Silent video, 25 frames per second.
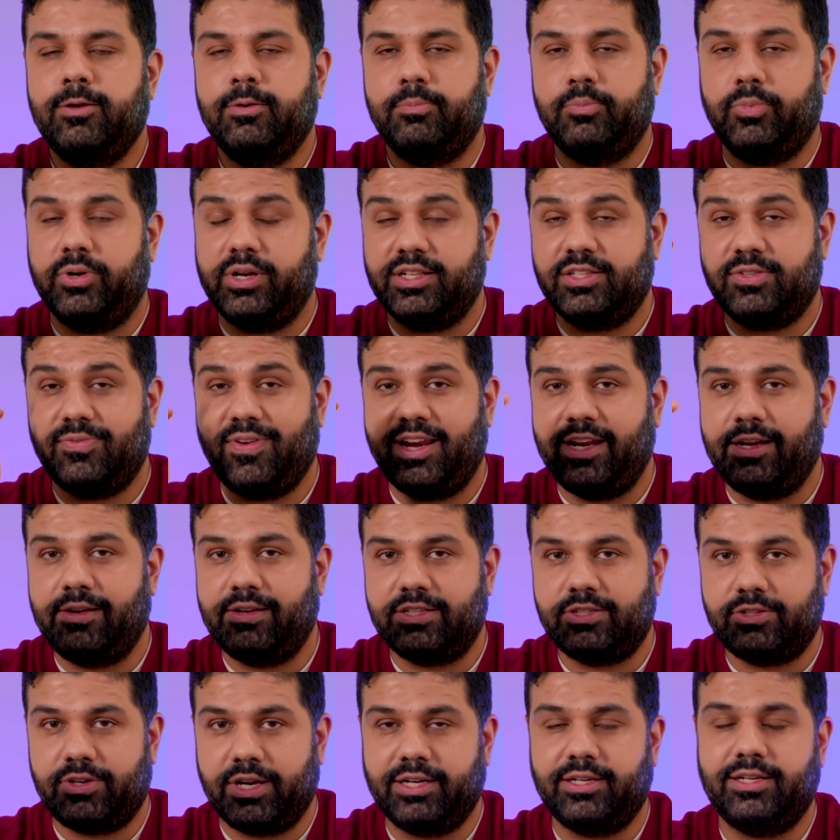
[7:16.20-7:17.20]
but it's very
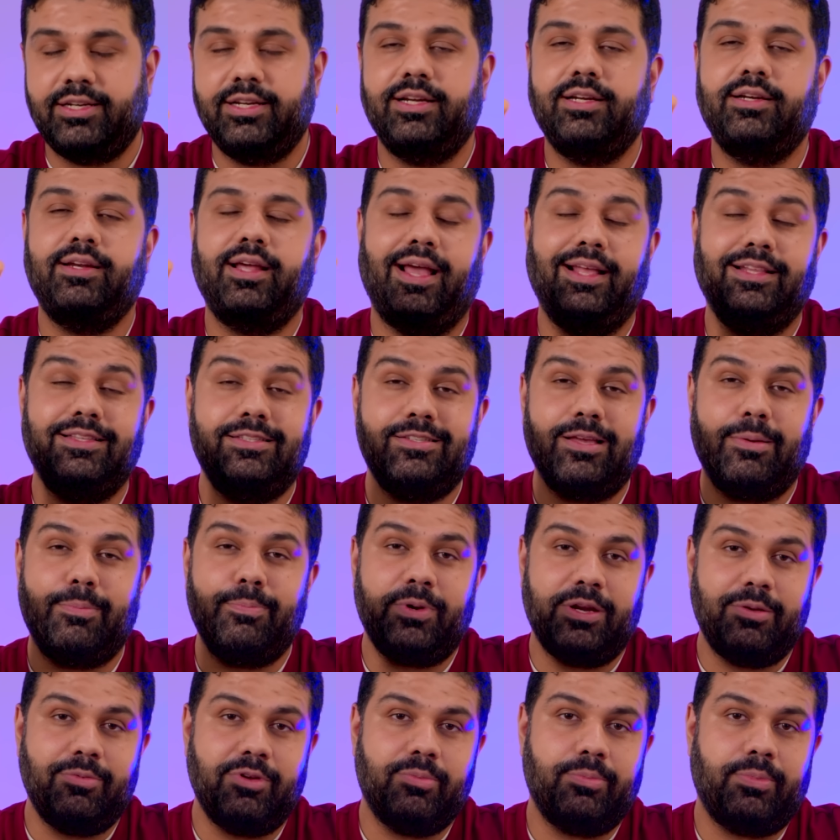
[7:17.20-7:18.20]
restricted, and some
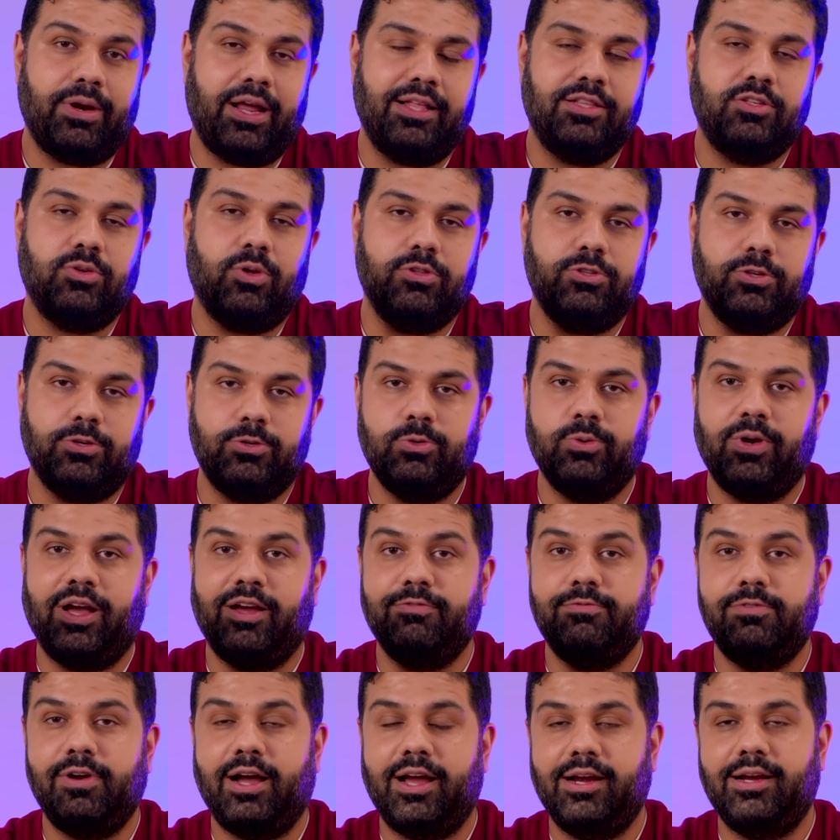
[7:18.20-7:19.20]
premium brands also do
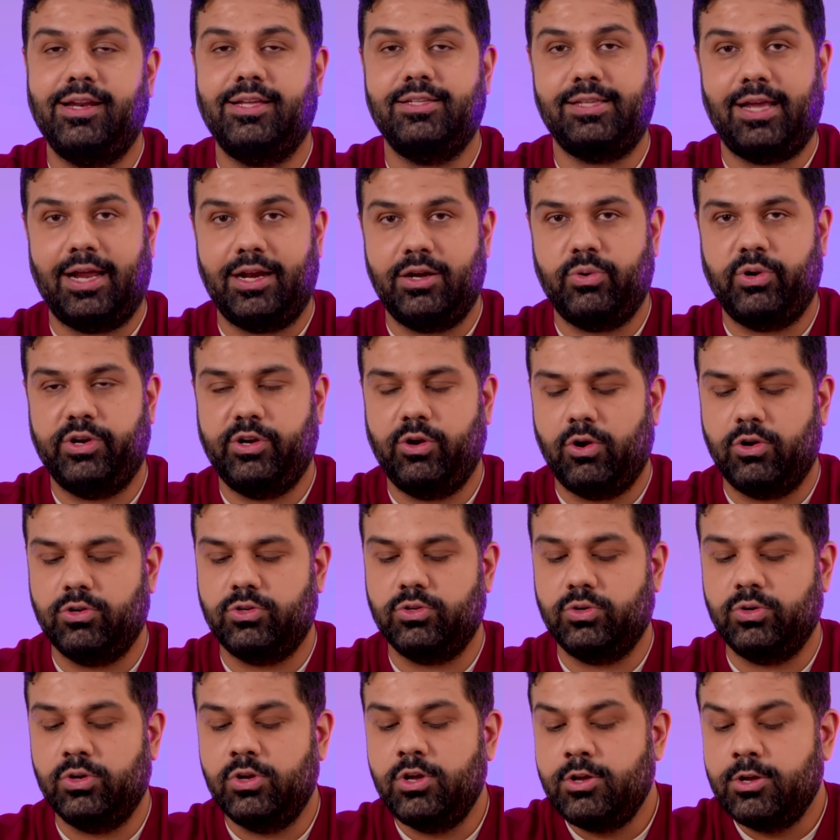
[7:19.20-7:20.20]
have wireless Android
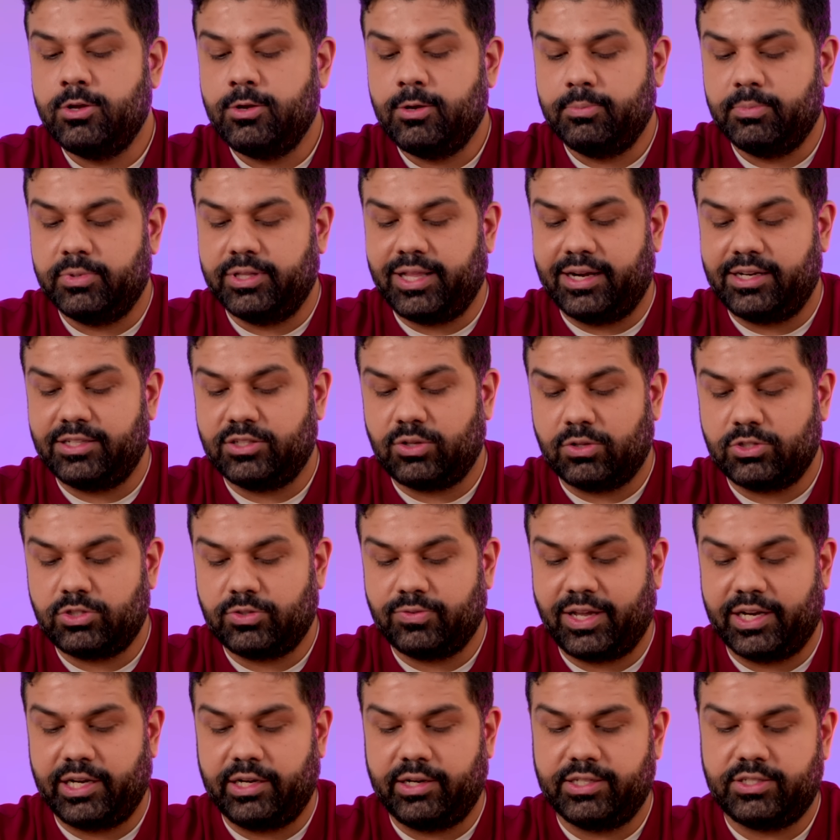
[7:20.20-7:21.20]
Auto. That is also
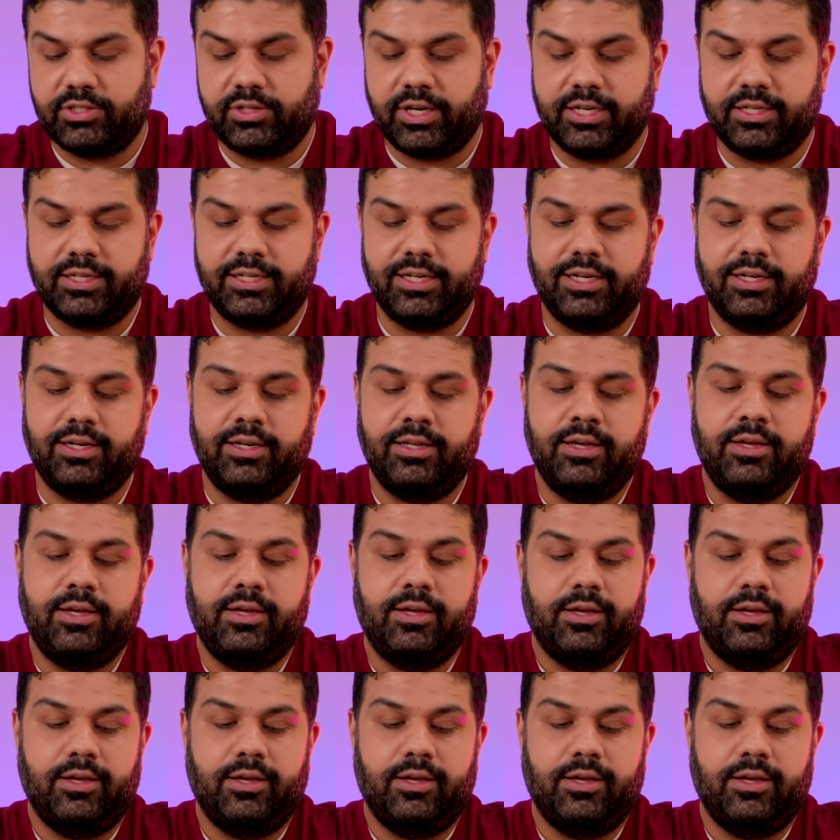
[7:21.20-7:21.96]
very restricted.